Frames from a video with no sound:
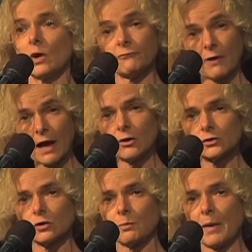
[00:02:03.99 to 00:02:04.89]
when Franco
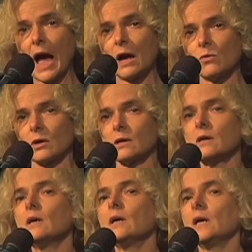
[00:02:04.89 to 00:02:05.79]
took power,
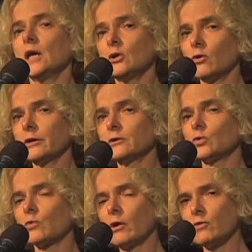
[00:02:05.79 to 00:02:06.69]
in order
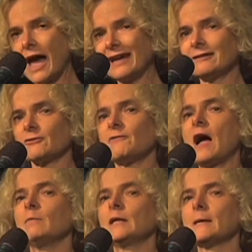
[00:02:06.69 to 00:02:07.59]
to reunite their
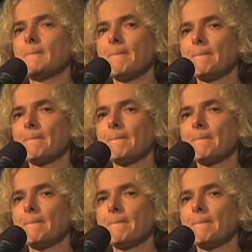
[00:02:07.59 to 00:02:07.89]
family.